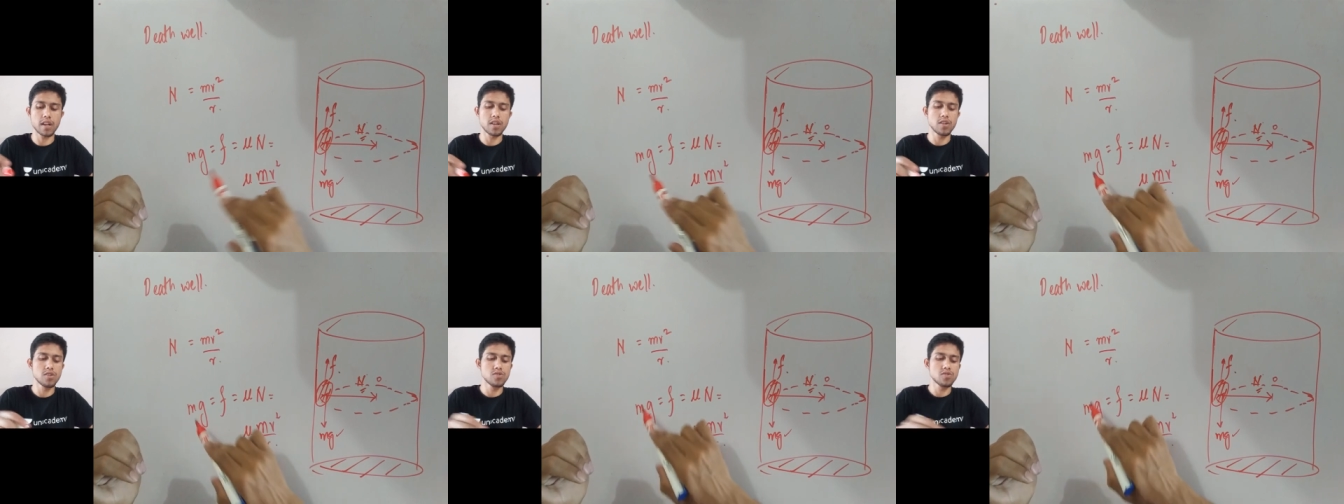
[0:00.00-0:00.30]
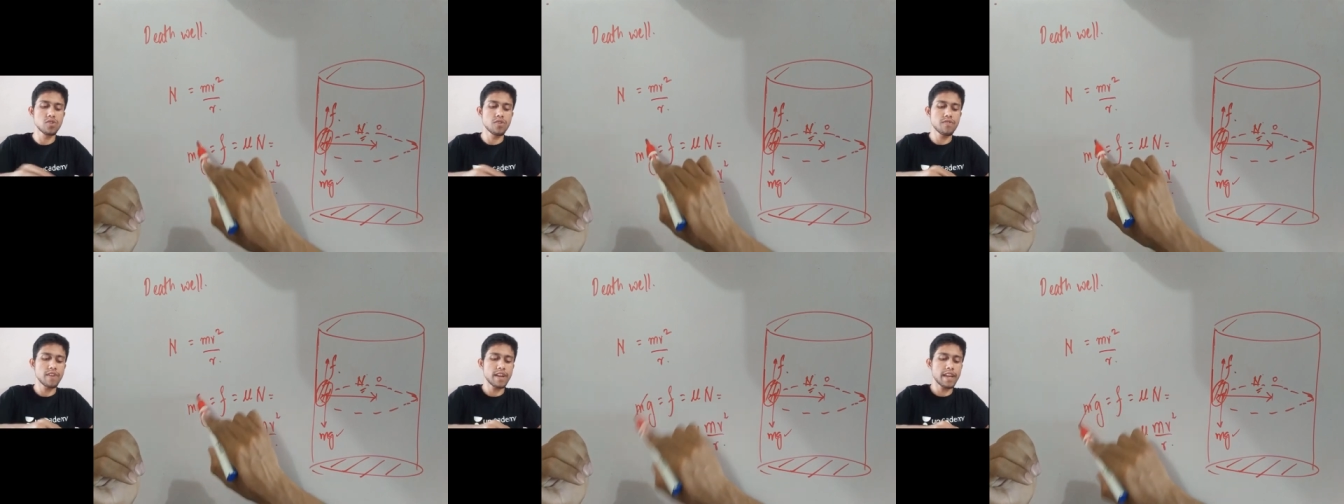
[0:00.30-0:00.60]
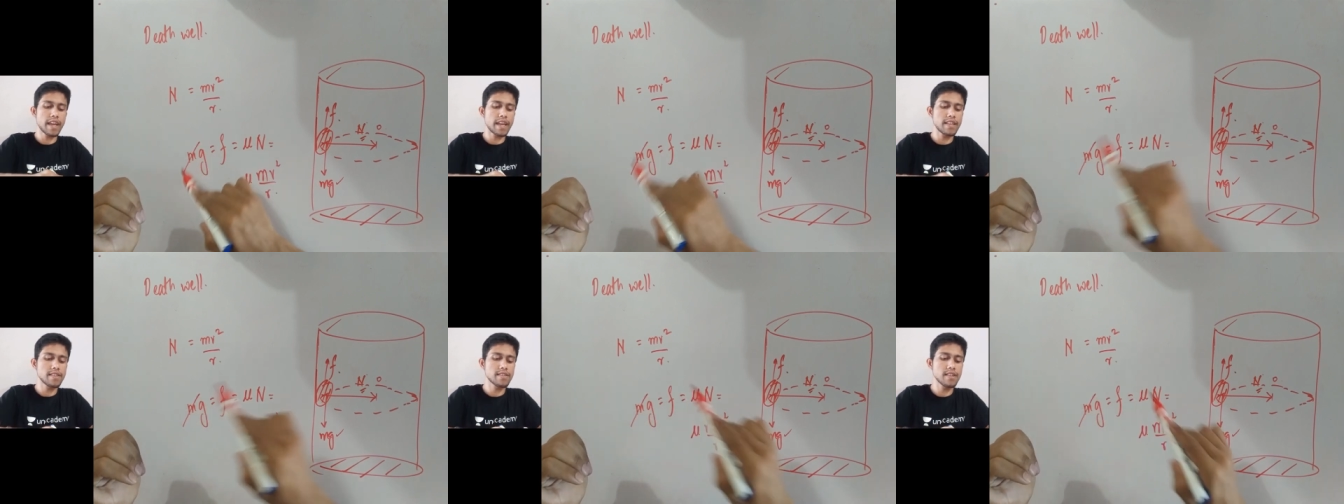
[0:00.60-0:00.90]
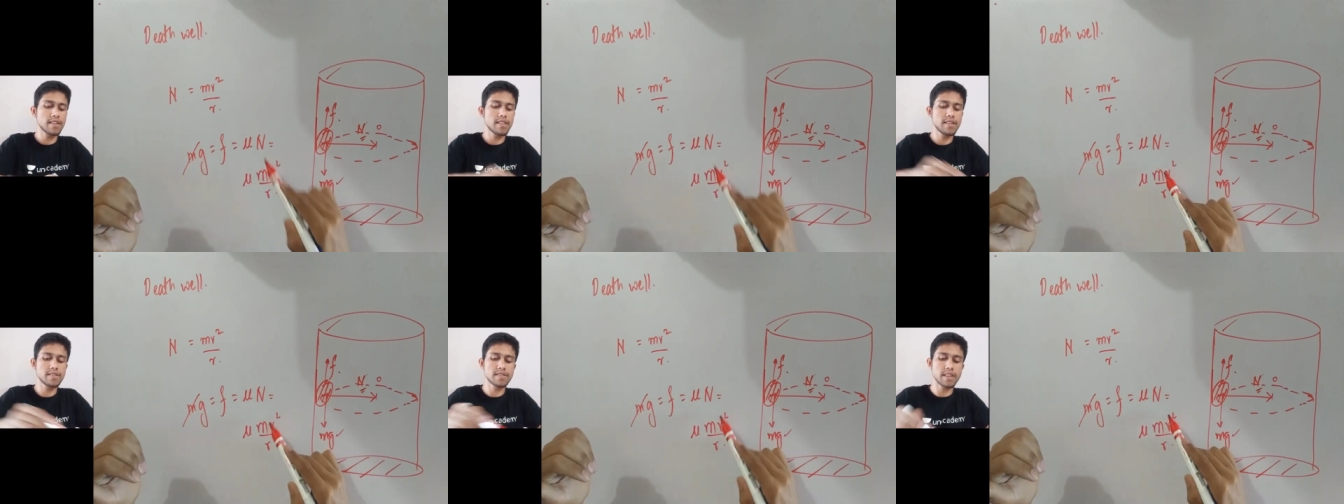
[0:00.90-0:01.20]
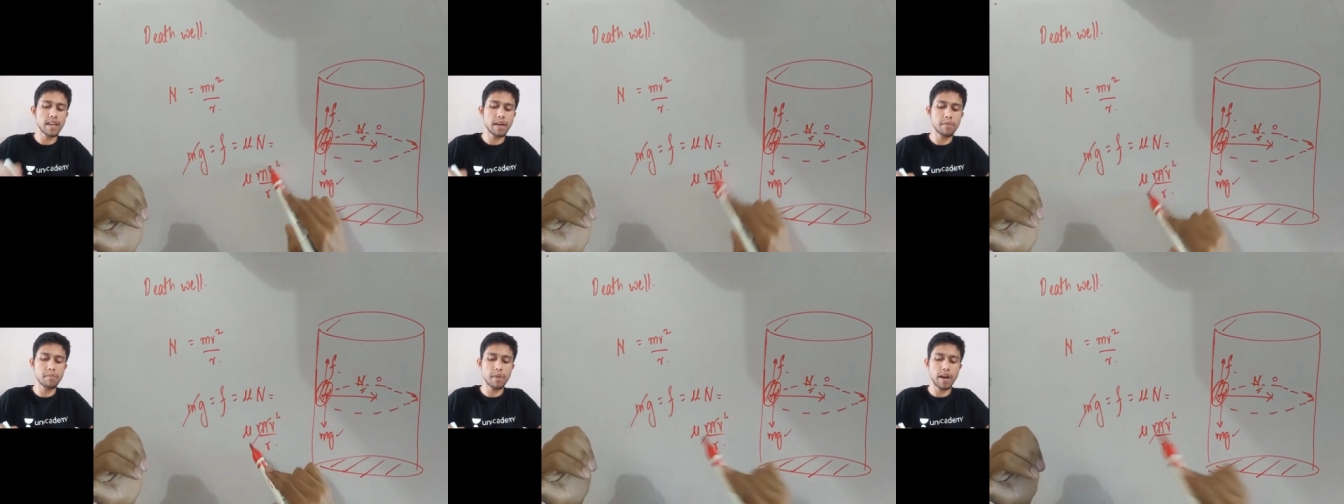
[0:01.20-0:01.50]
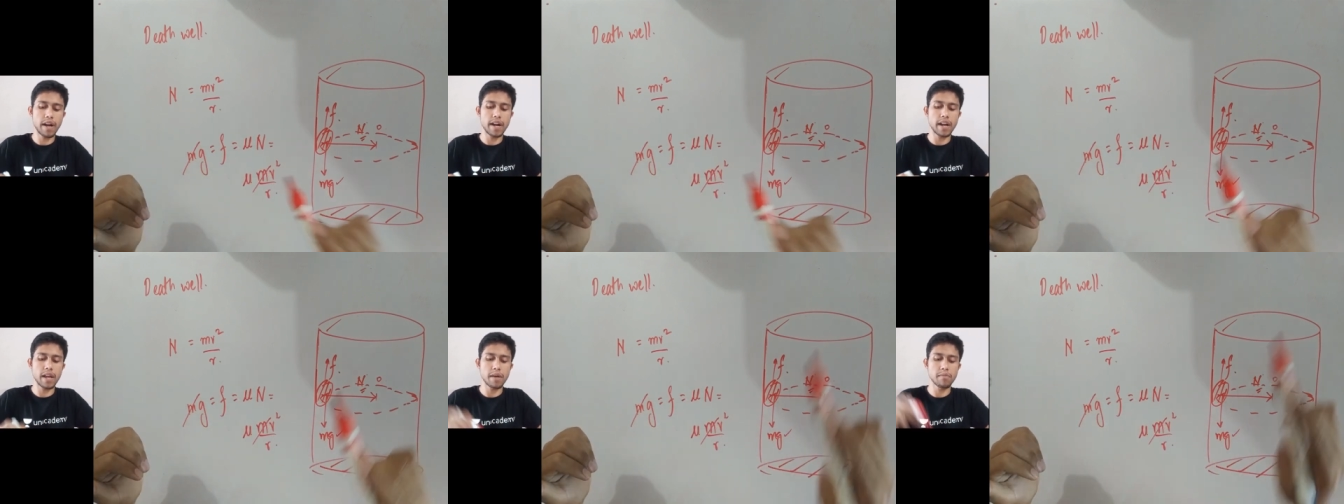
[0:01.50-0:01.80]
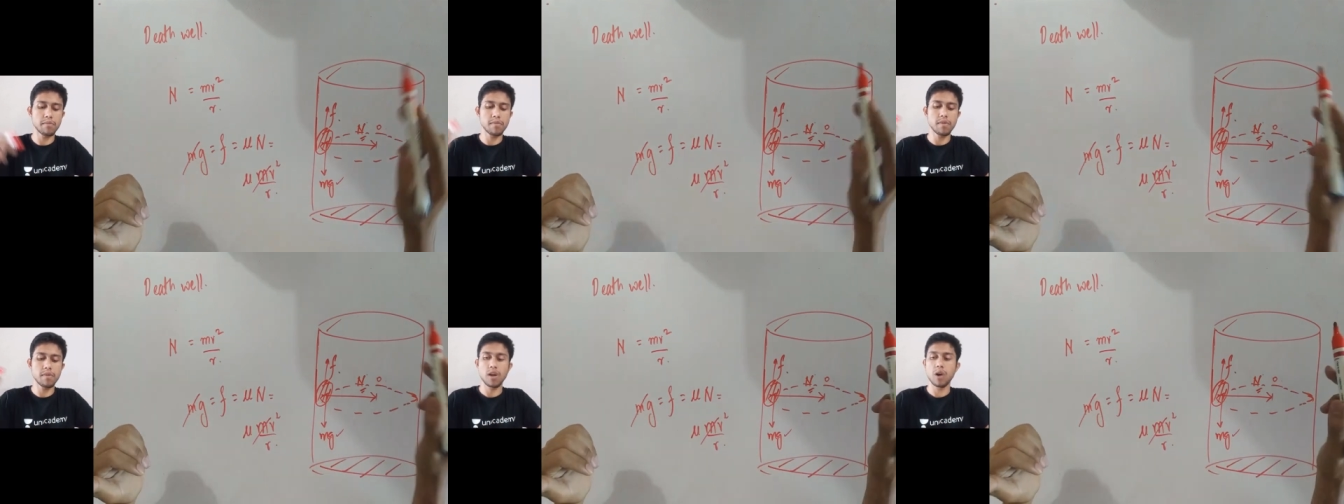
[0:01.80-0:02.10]
So if I cancel this m and m,
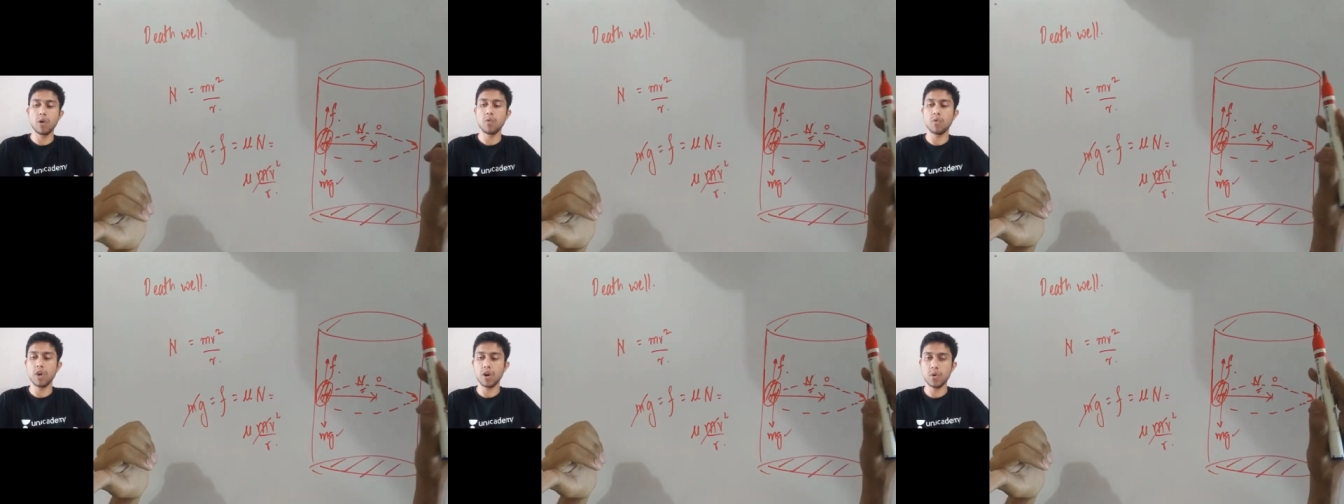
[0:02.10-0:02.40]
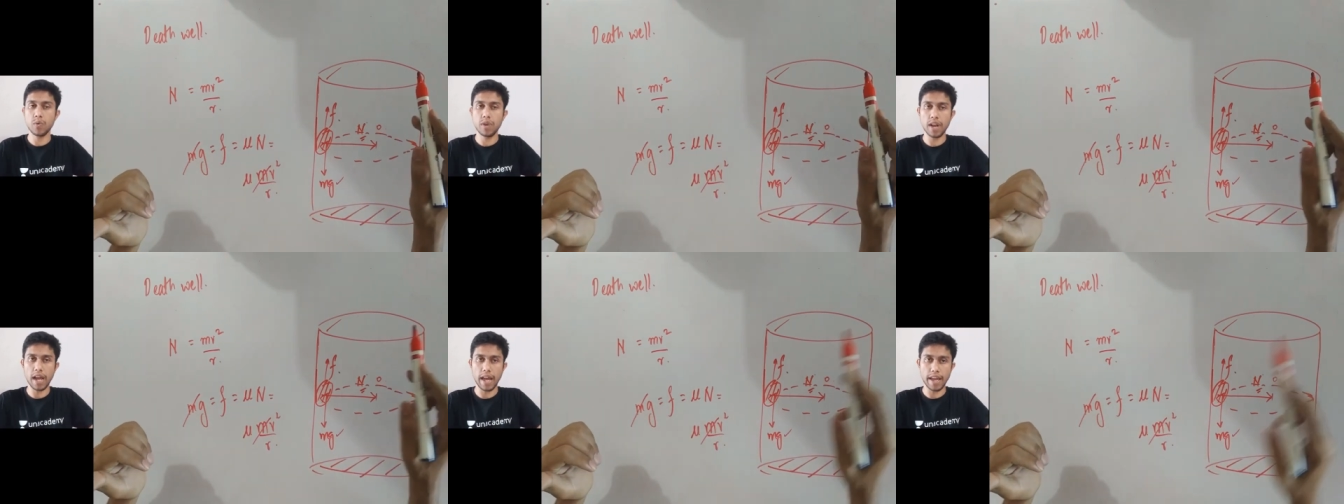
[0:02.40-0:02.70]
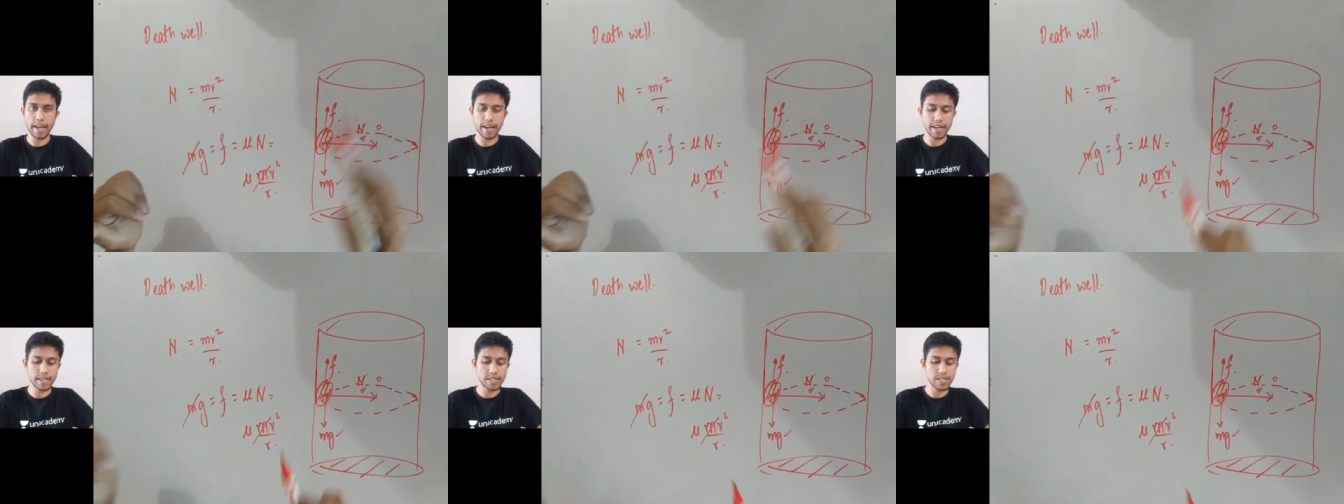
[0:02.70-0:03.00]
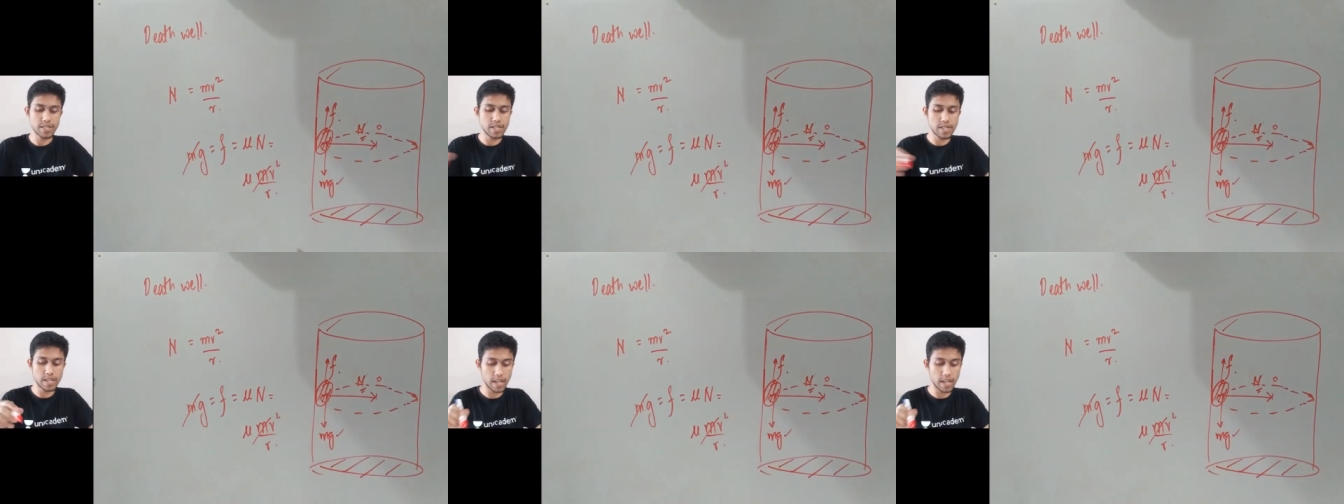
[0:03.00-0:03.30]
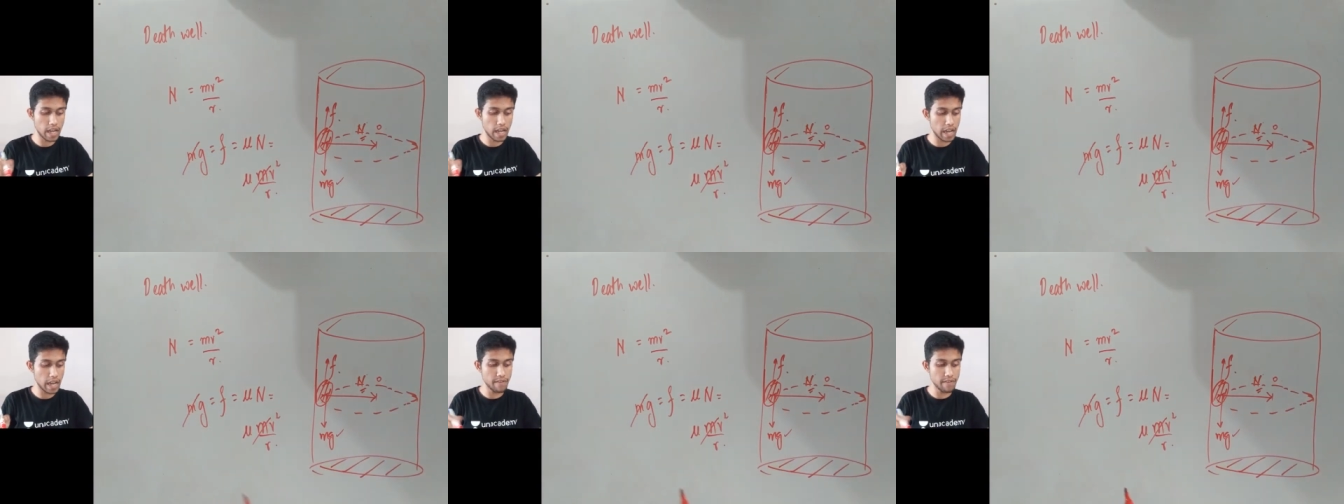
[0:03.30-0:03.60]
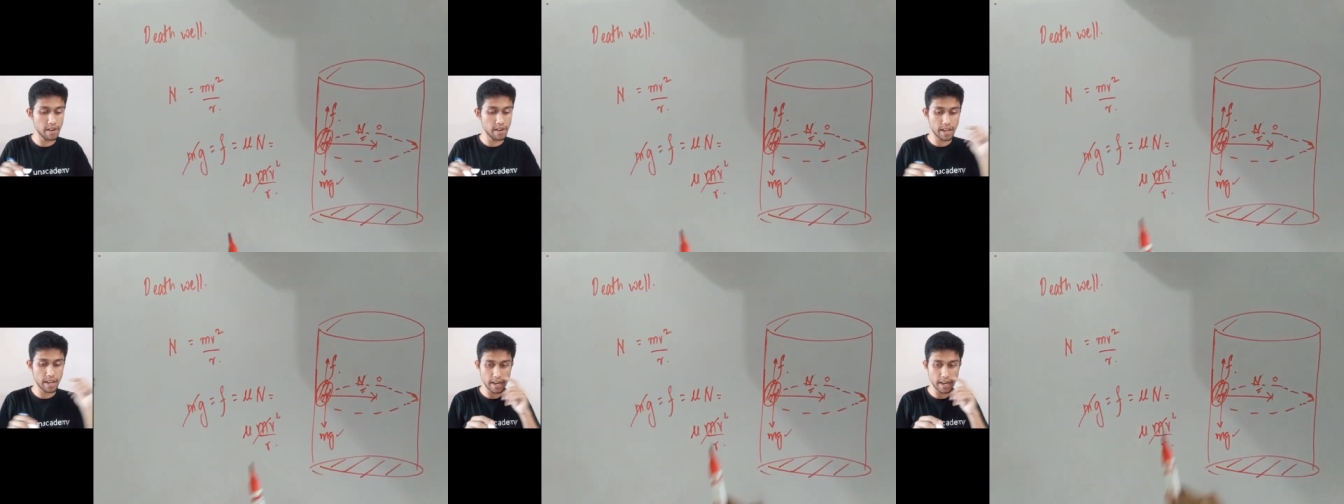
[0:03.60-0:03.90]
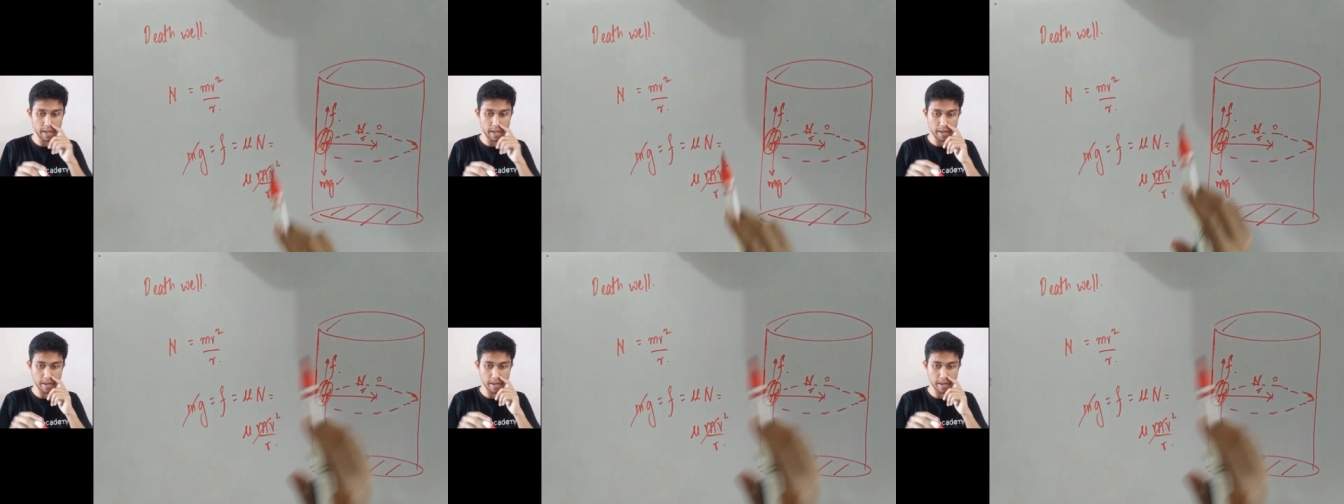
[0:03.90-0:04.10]
what will I get? I will get